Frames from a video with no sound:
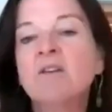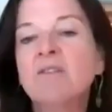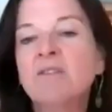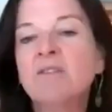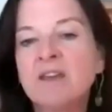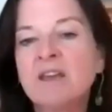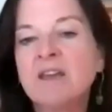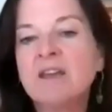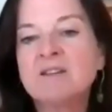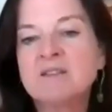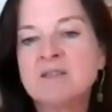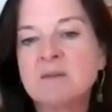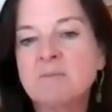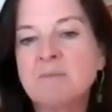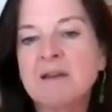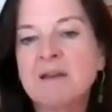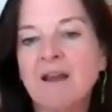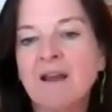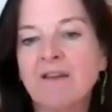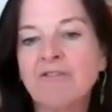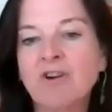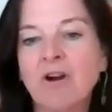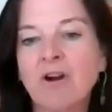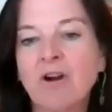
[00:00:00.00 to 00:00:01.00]
think it is a
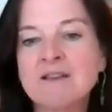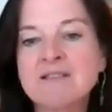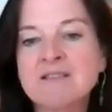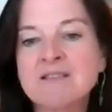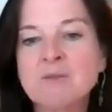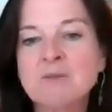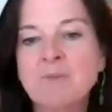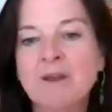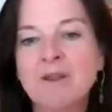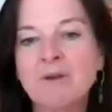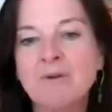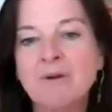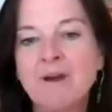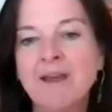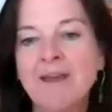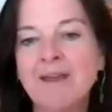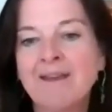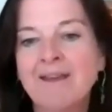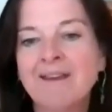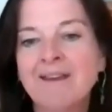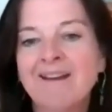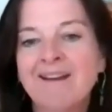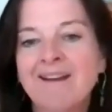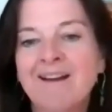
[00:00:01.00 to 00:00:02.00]
midlife crisis, by the way.
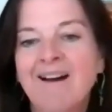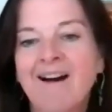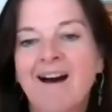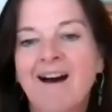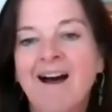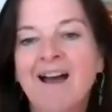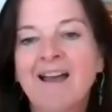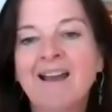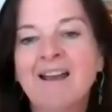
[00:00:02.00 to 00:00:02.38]
Yep.